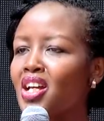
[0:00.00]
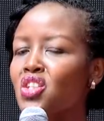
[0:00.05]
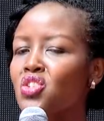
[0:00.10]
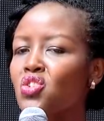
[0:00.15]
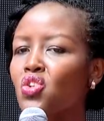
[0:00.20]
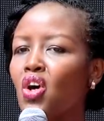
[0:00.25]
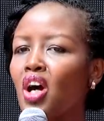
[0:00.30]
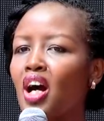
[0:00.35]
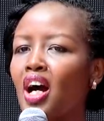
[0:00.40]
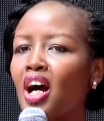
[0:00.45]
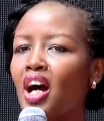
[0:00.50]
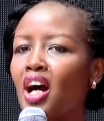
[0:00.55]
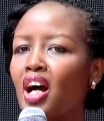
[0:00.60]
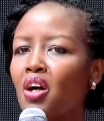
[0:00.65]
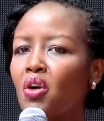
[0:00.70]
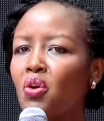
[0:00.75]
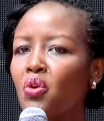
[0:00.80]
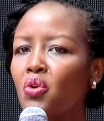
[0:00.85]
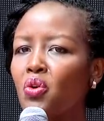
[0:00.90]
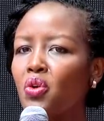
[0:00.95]
So
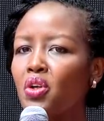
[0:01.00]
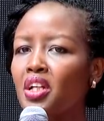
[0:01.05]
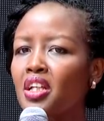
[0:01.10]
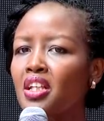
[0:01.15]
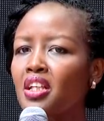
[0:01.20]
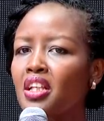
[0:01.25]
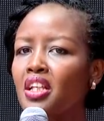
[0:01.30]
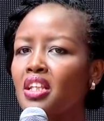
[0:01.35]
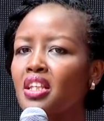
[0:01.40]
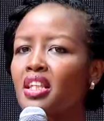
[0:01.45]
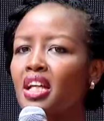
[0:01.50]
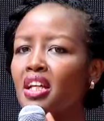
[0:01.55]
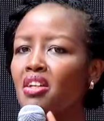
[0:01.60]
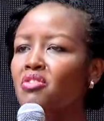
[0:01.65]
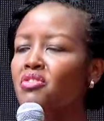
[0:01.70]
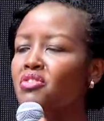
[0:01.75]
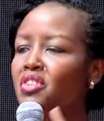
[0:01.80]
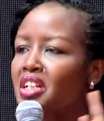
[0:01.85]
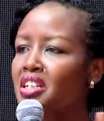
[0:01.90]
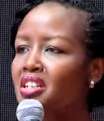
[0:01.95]
how, in the
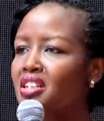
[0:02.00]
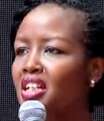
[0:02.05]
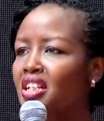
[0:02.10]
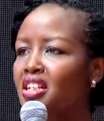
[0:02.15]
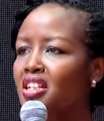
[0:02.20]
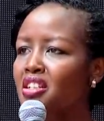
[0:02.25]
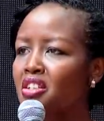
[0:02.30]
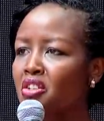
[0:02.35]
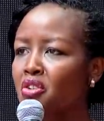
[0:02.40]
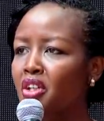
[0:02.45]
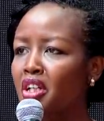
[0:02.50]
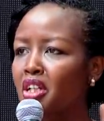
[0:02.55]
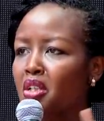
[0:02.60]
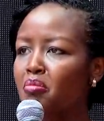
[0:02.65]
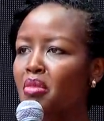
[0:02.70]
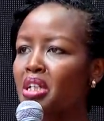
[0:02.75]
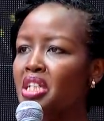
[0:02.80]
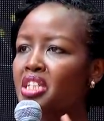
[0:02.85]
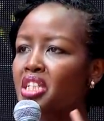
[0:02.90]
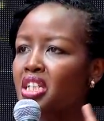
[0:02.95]
event that you can
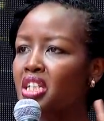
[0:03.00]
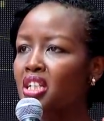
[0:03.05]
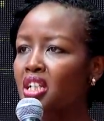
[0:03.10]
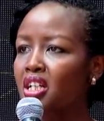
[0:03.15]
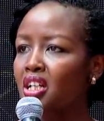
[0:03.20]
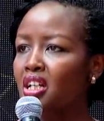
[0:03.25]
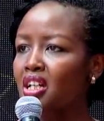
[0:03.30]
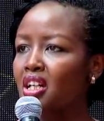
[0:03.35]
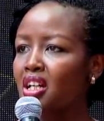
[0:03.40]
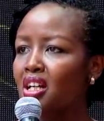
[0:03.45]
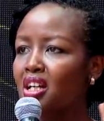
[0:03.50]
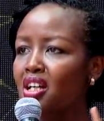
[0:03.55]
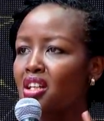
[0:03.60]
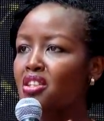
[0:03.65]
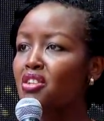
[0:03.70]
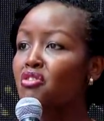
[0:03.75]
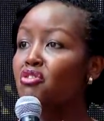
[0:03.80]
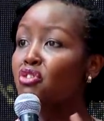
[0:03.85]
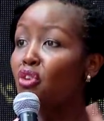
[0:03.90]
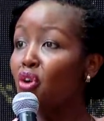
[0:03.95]
imagine
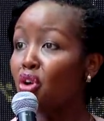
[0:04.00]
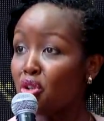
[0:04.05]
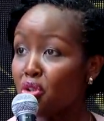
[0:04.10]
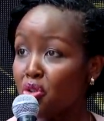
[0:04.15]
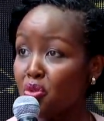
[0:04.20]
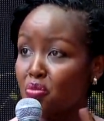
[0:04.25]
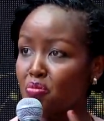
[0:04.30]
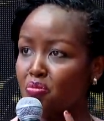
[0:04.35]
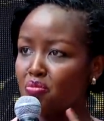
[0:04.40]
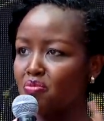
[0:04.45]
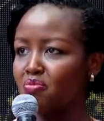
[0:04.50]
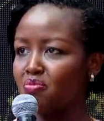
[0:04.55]
the volume